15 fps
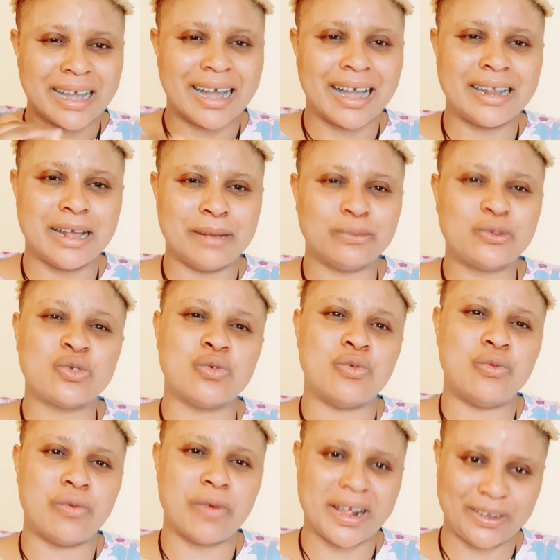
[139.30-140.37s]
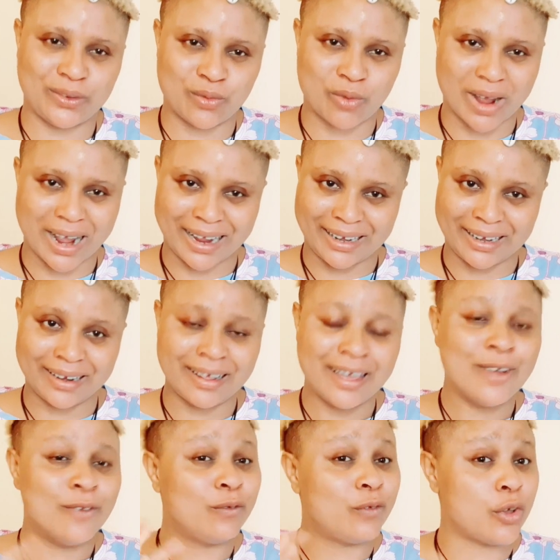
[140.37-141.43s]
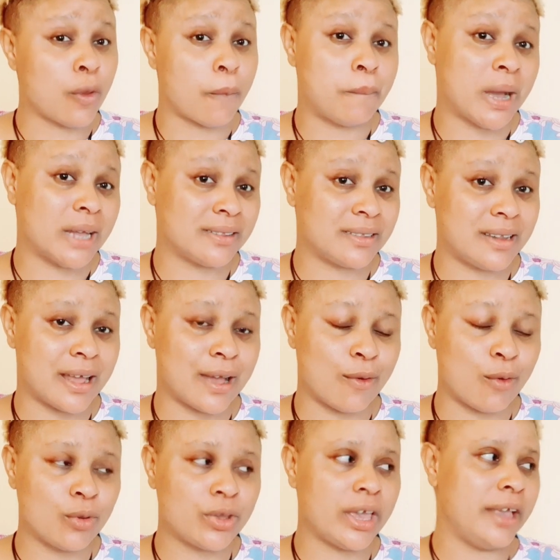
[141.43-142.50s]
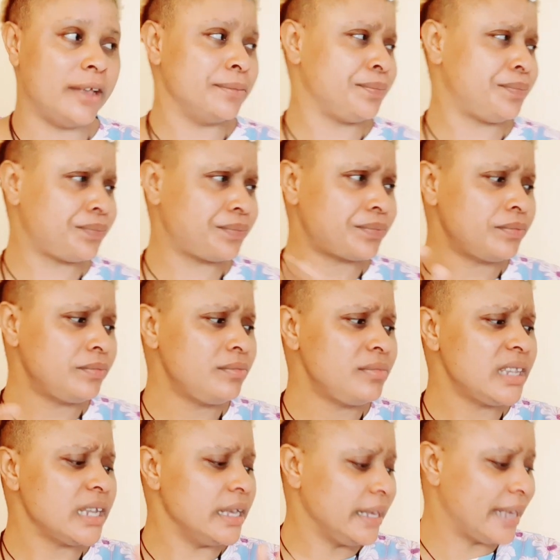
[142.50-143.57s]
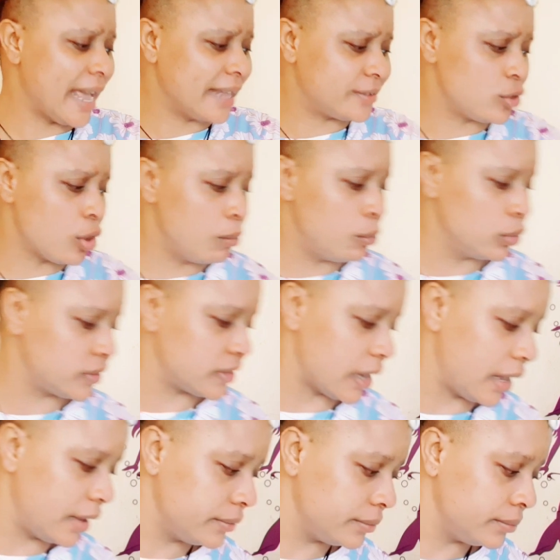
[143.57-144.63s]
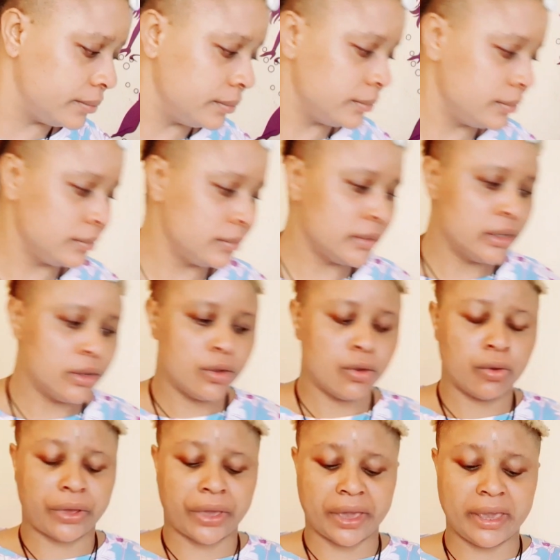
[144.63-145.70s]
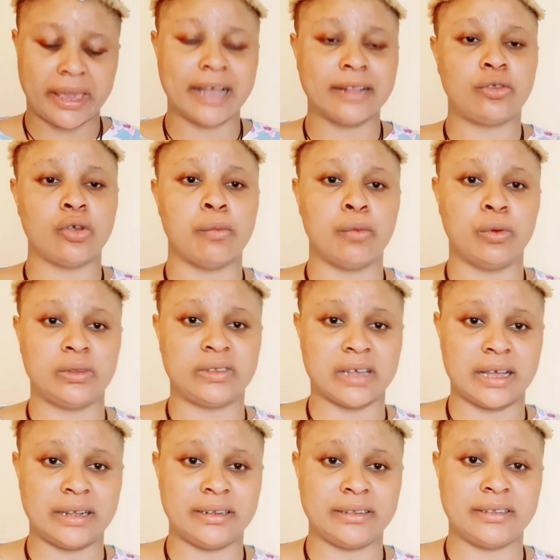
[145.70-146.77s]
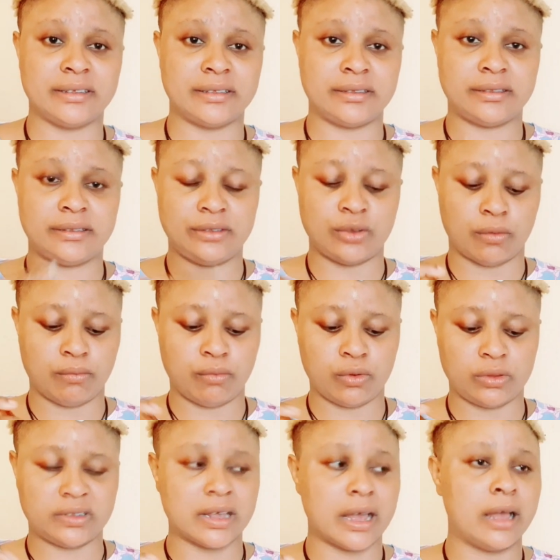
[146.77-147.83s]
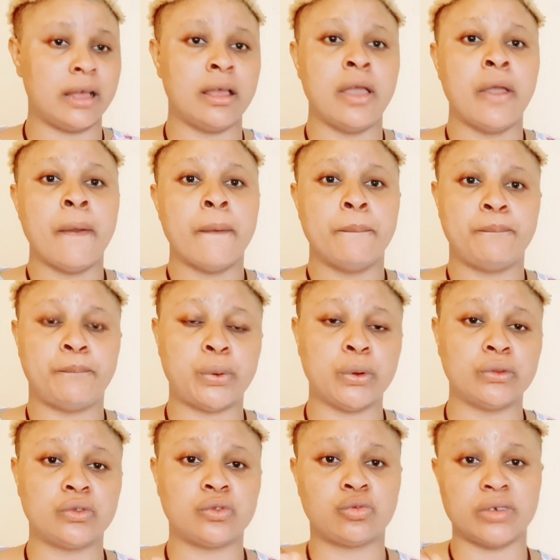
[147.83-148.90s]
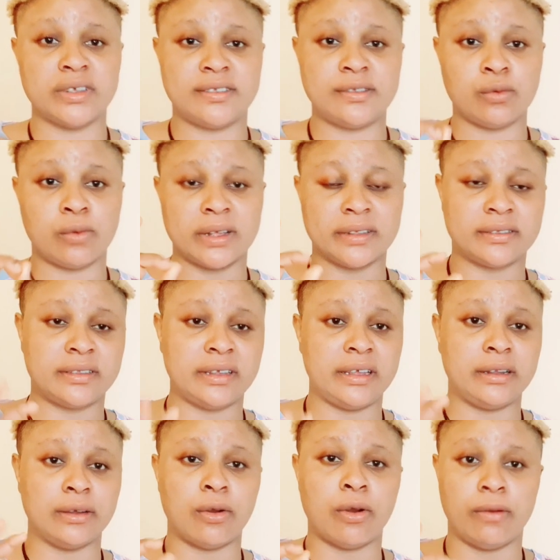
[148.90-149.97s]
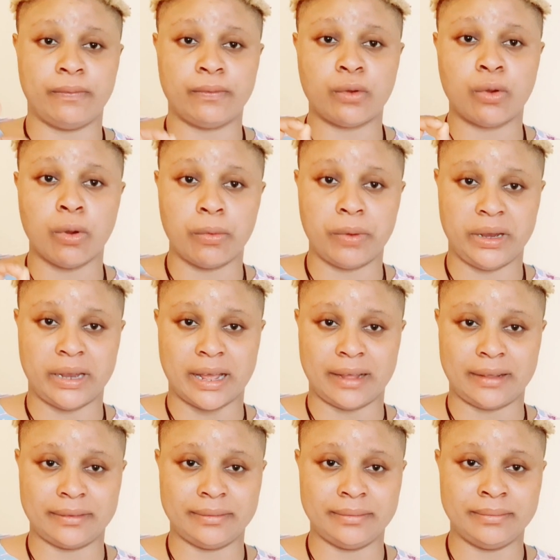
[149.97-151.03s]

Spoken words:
add them to red wine for your partner. Okay, get your mortar. Okay, get your mortar. This is your mortar. Put 21 seed of coriander.